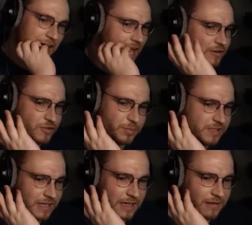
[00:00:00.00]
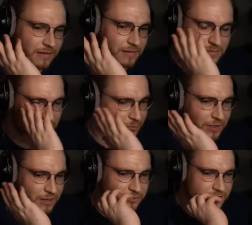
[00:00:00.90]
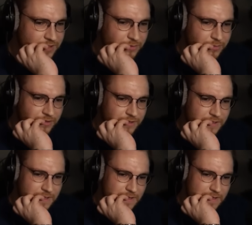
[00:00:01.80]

100% like they will get released at one point.